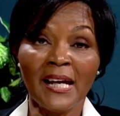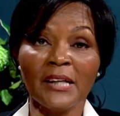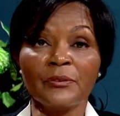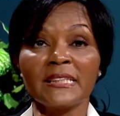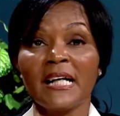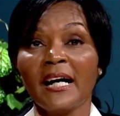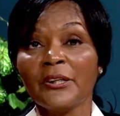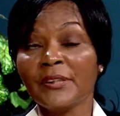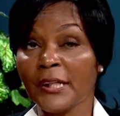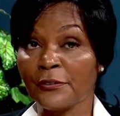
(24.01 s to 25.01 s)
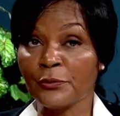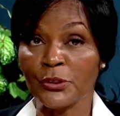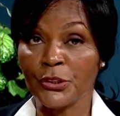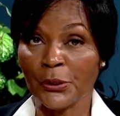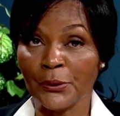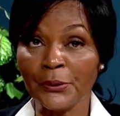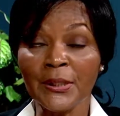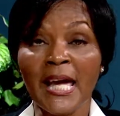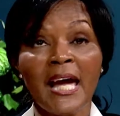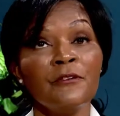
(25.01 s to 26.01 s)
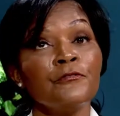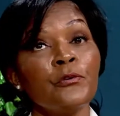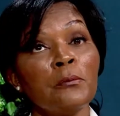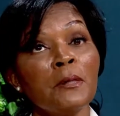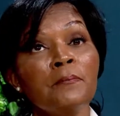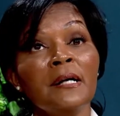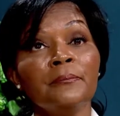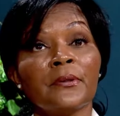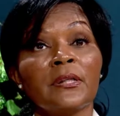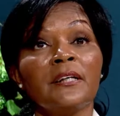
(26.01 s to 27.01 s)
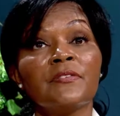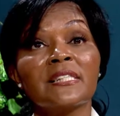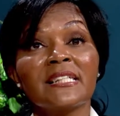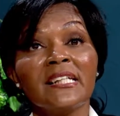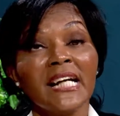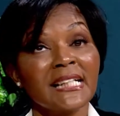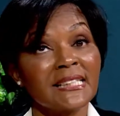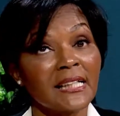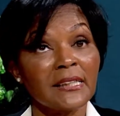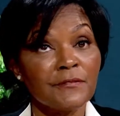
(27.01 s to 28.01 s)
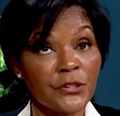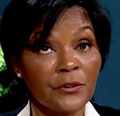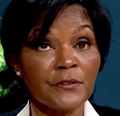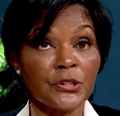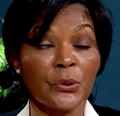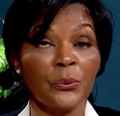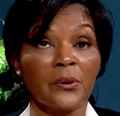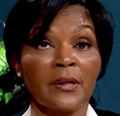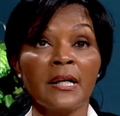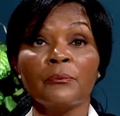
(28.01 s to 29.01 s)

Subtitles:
a retired Air Force colonel and former member of the Senior Executive Service Corps